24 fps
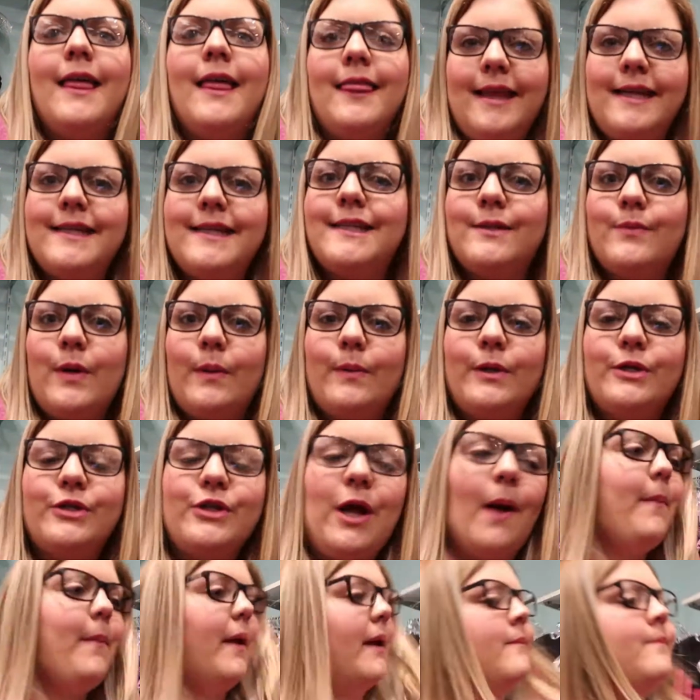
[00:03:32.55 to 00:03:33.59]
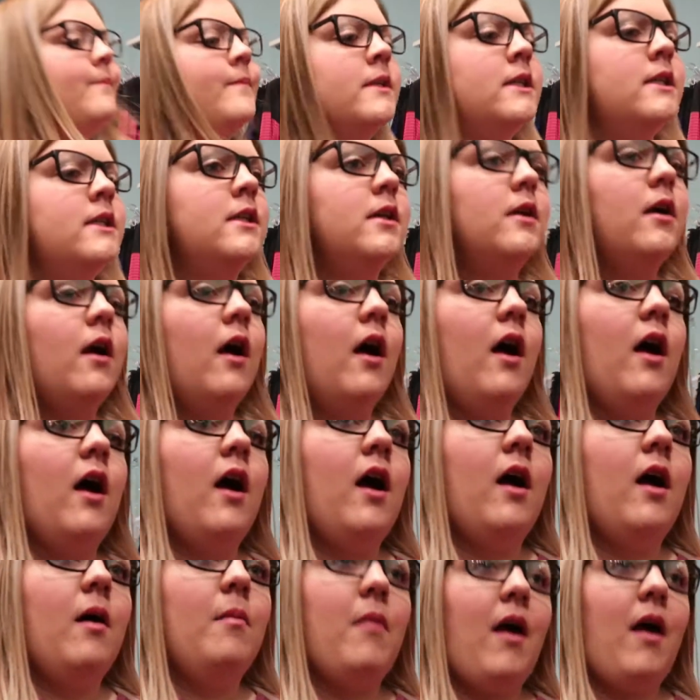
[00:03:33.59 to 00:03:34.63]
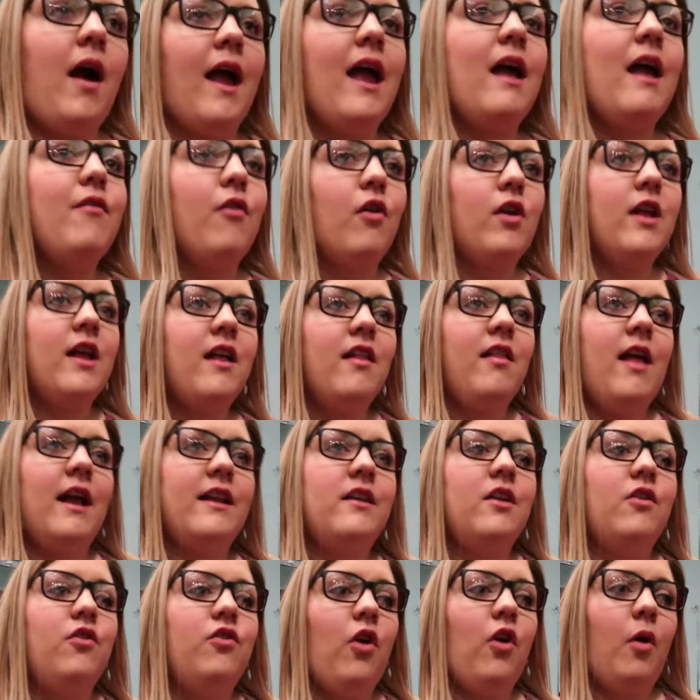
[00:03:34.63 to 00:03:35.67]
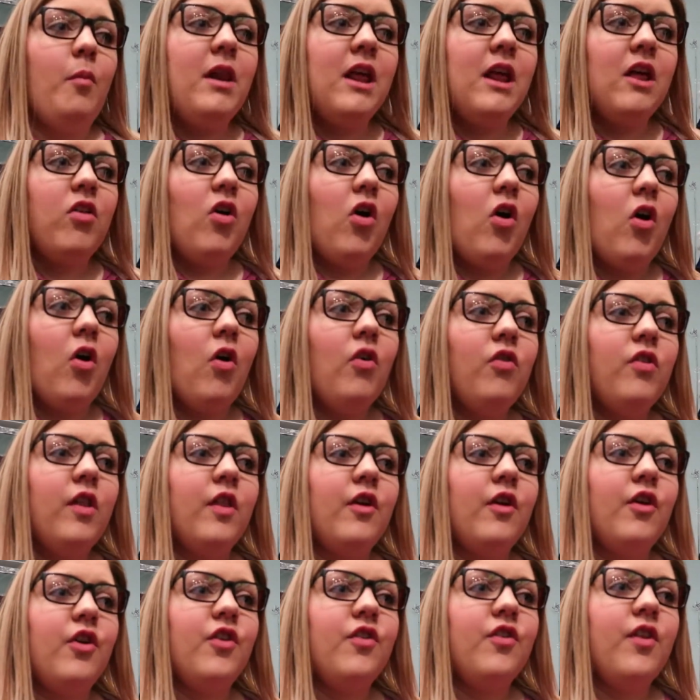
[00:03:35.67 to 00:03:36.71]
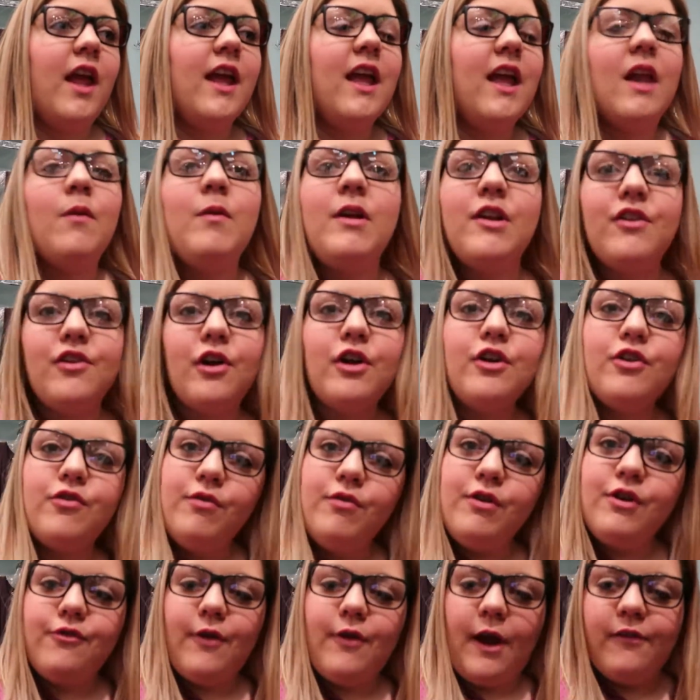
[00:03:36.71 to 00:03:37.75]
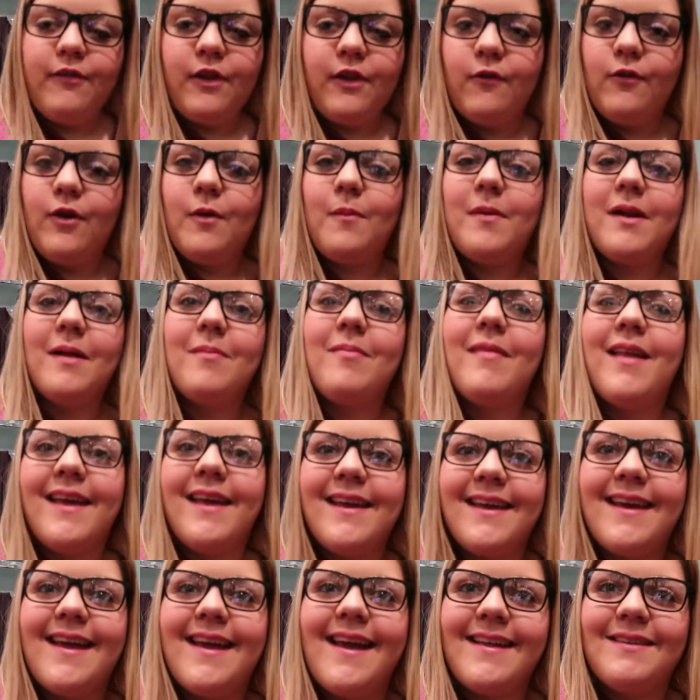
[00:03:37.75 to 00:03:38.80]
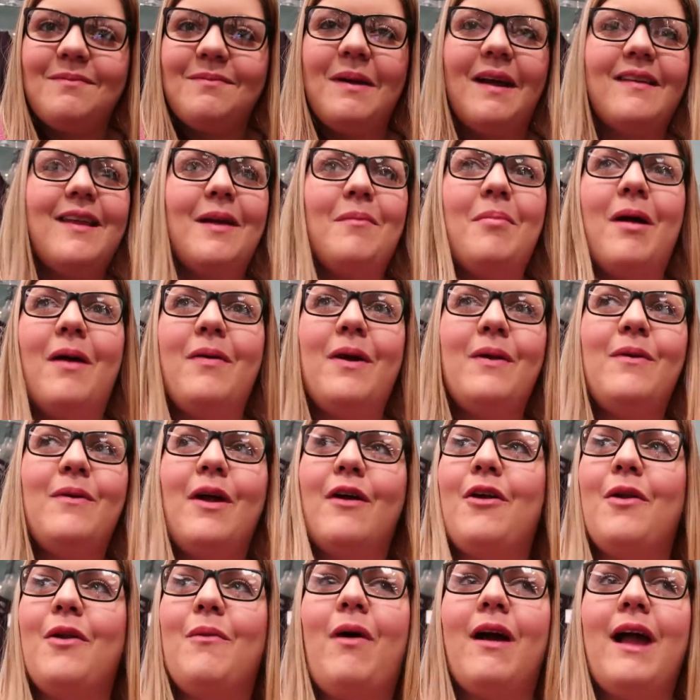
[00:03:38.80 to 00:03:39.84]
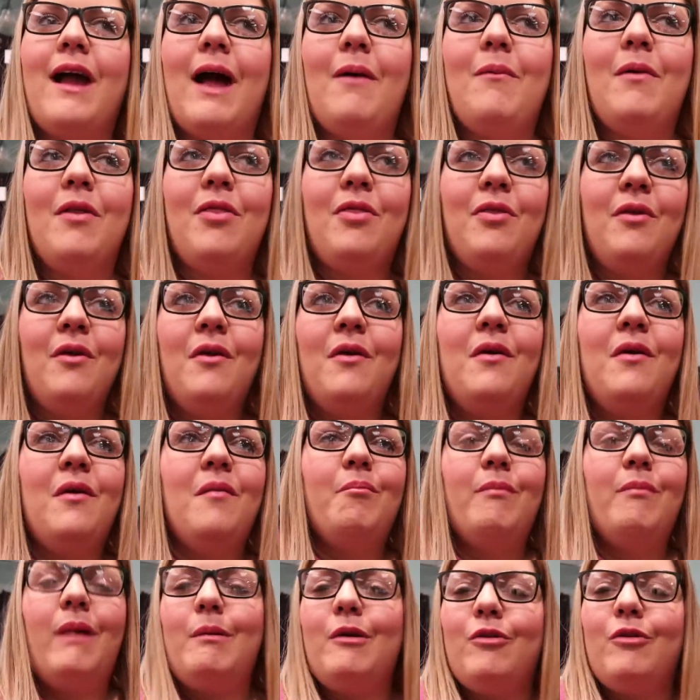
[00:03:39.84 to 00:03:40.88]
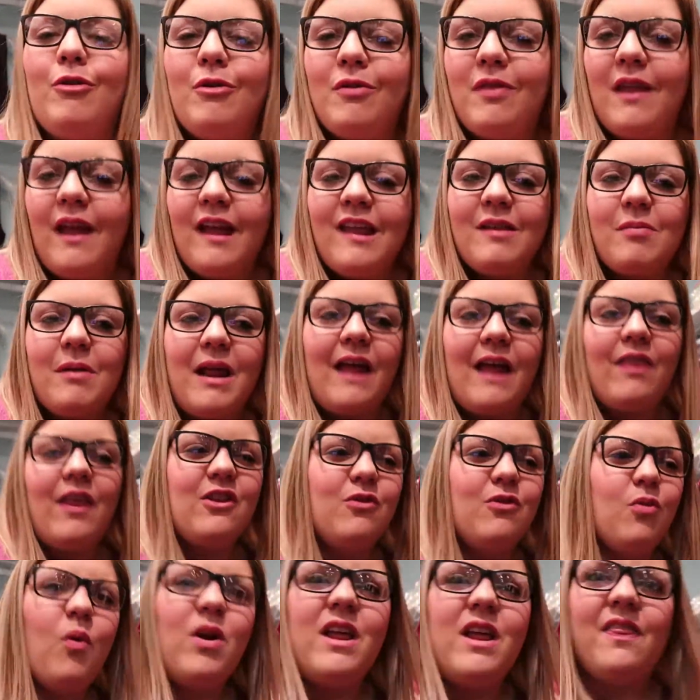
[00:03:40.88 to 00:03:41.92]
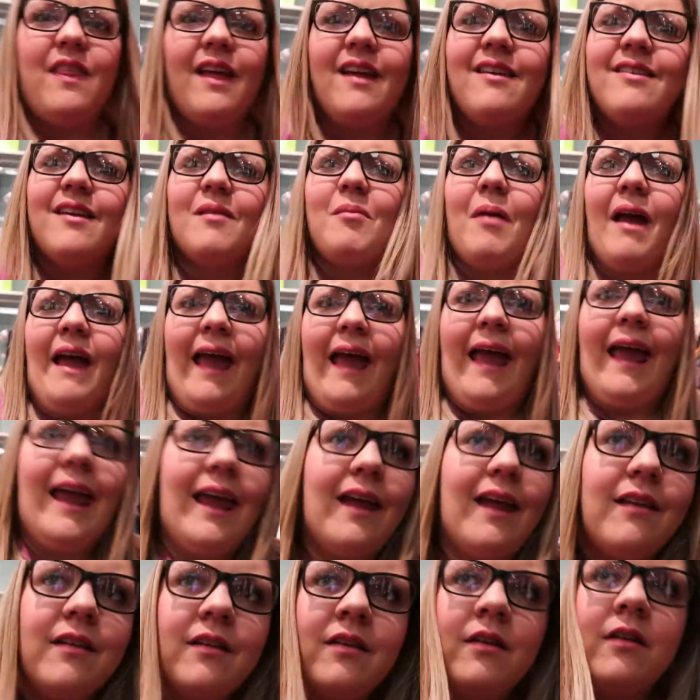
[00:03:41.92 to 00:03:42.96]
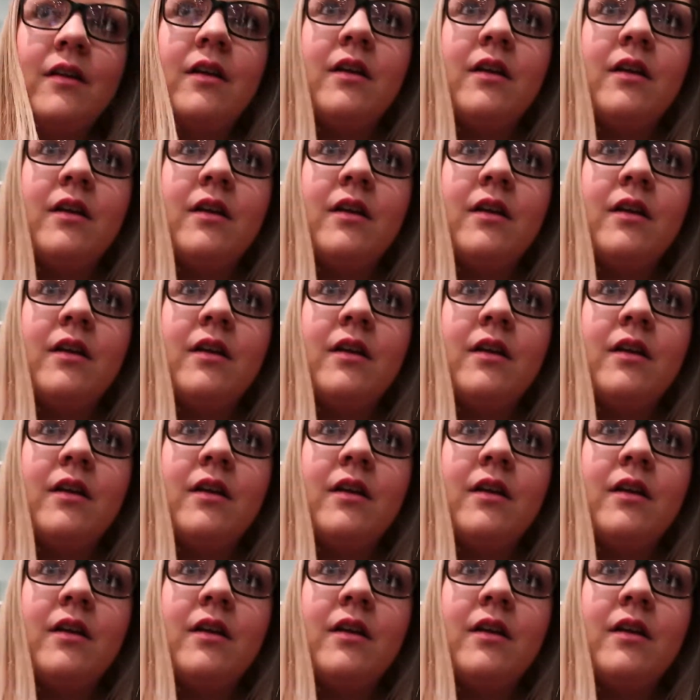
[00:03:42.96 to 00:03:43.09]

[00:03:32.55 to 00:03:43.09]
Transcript: this is where we're shopping. I have already collected so many clothes. They're just like, can we start you a dressing room? And I'm like, yes, because I probably am not gonna walk out with maybe two things, but I have like 20 things in my hand.